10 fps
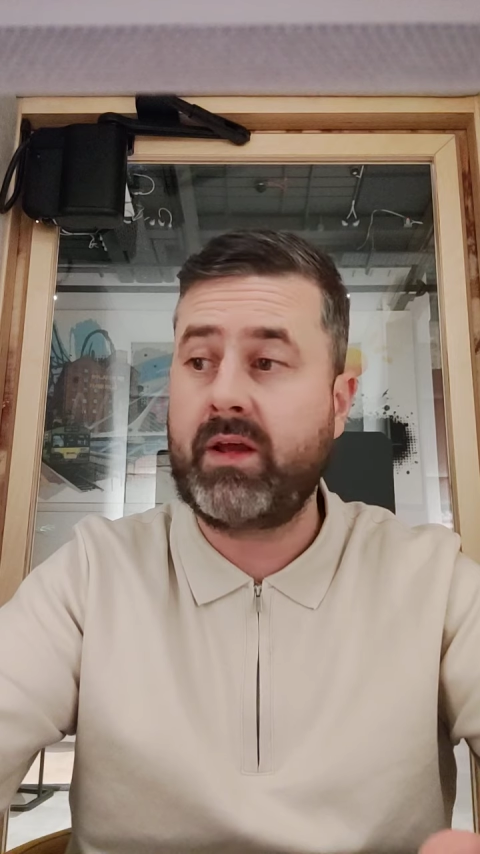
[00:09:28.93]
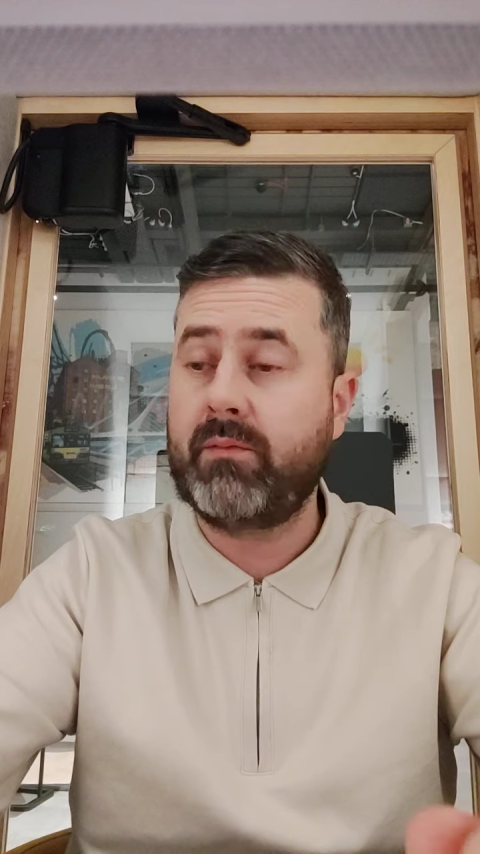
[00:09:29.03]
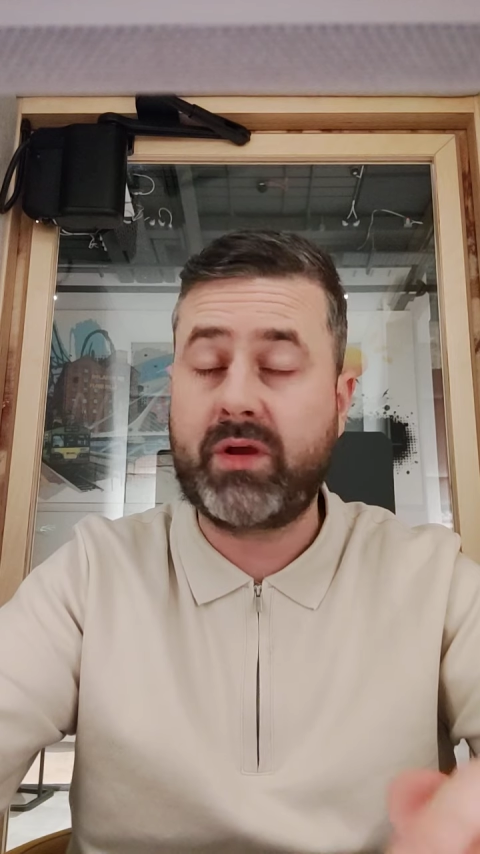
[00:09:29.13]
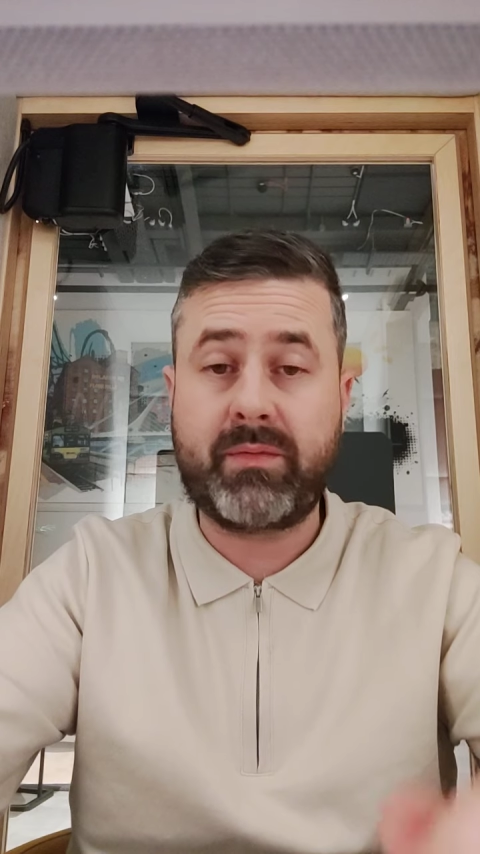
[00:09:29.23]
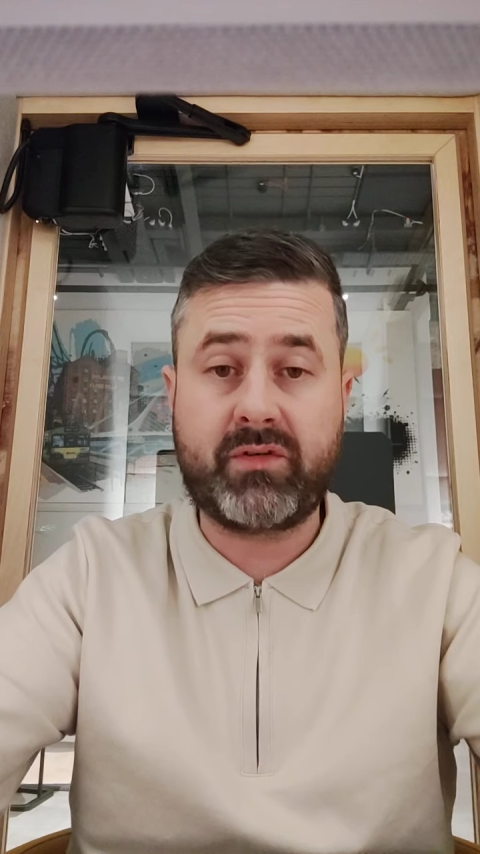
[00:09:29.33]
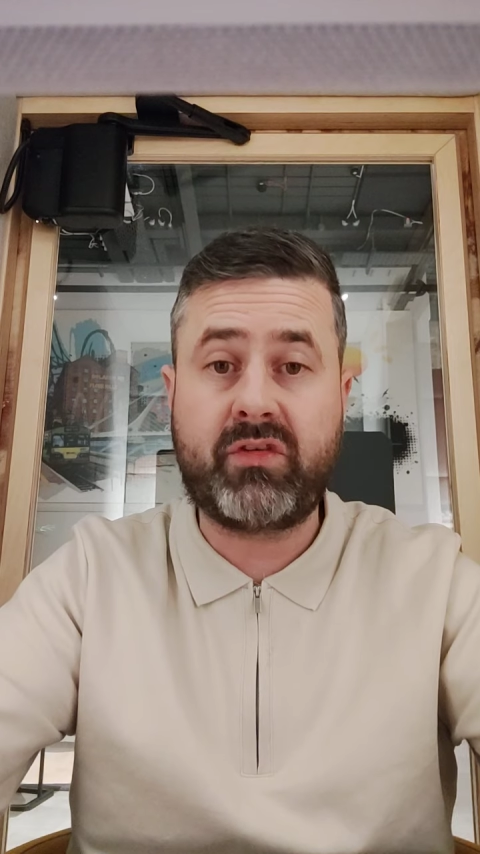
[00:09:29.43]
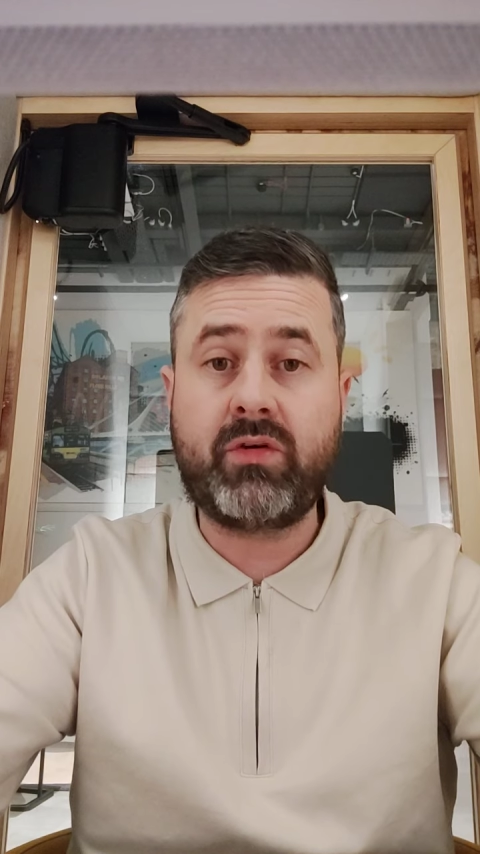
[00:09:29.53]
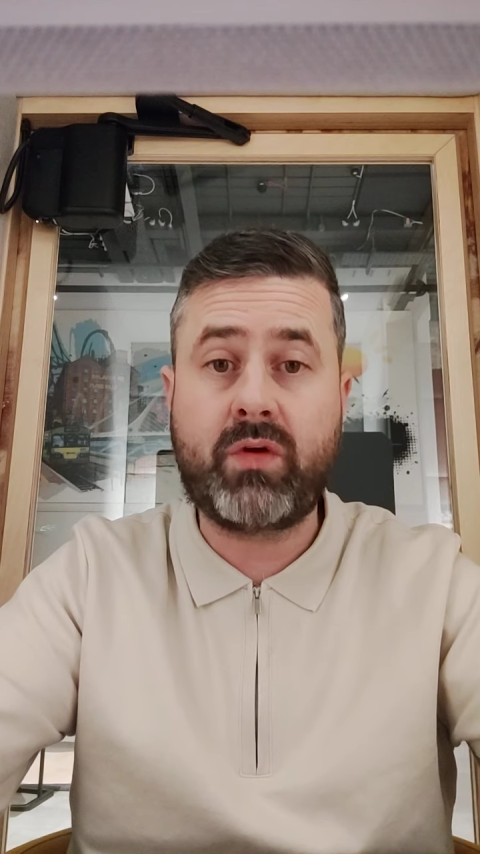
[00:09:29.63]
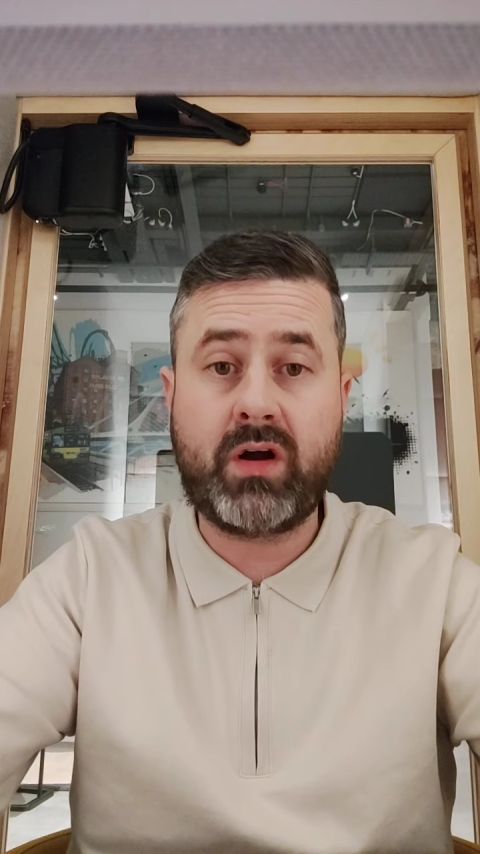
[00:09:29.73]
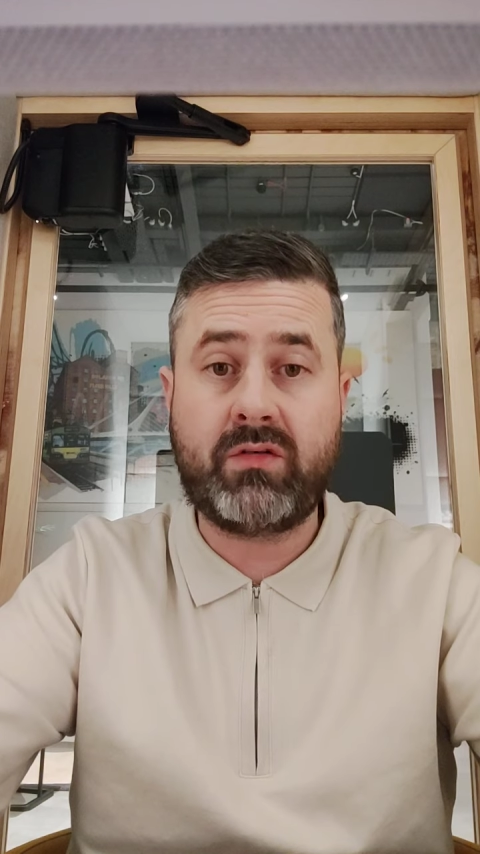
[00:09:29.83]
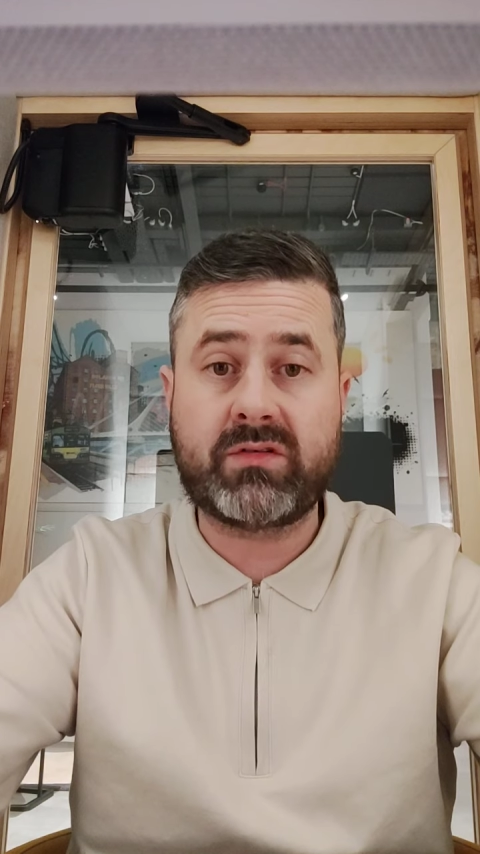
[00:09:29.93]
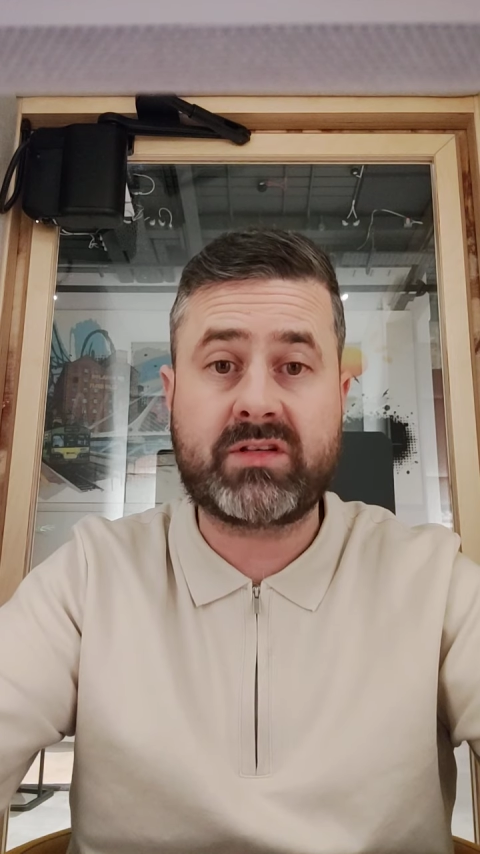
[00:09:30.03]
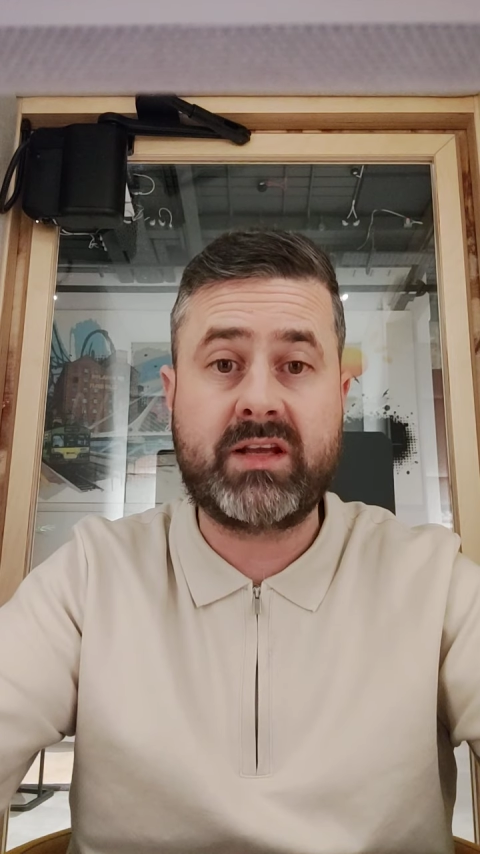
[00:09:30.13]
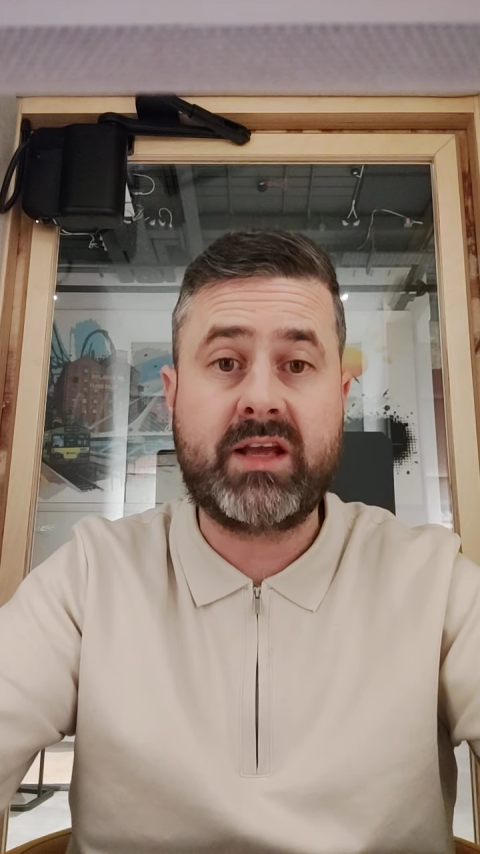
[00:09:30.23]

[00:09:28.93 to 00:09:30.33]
by about 2 goals